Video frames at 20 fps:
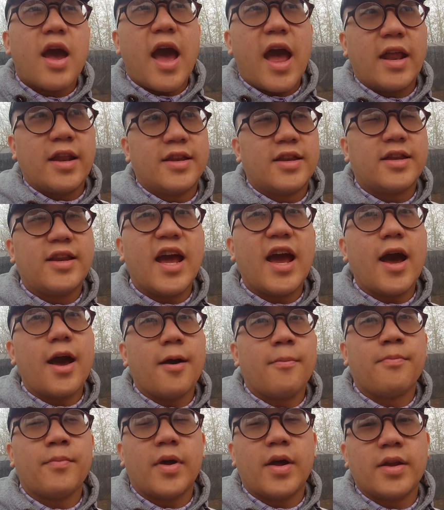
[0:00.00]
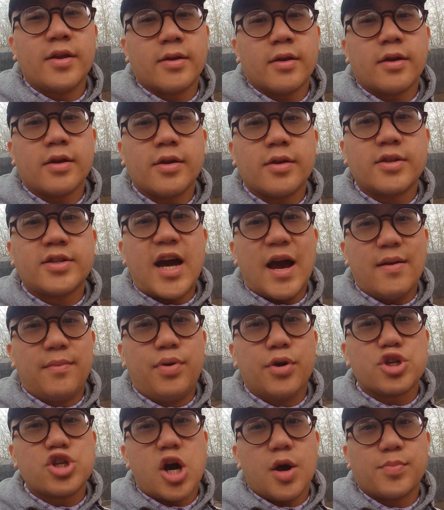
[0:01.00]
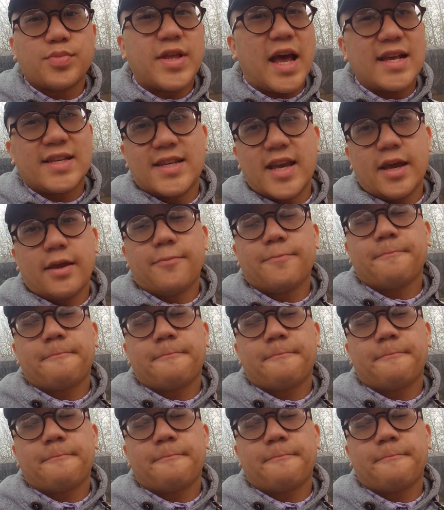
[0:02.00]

and, um, and down push ups. That's it.